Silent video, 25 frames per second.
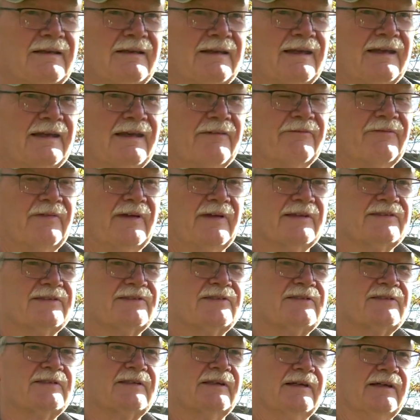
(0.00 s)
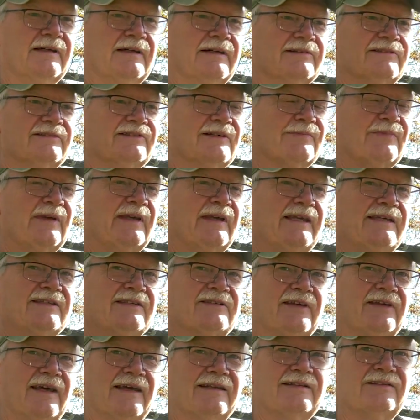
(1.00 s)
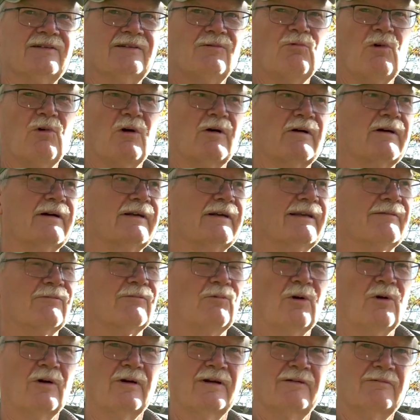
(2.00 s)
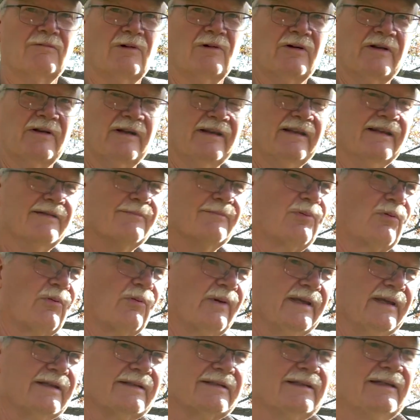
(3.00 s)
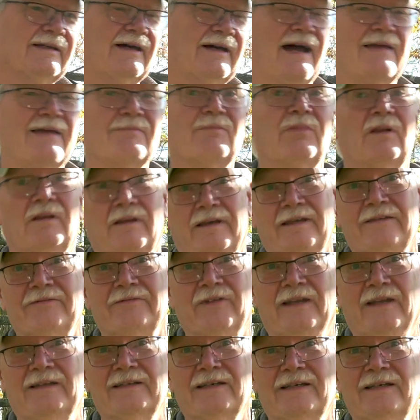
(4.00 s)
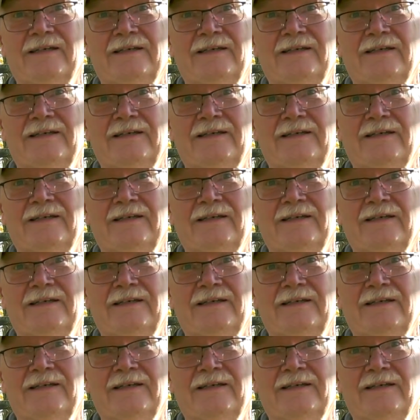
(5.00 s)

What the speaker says: if it's something he said to Warren, and Warren wrote it in print, I believe it.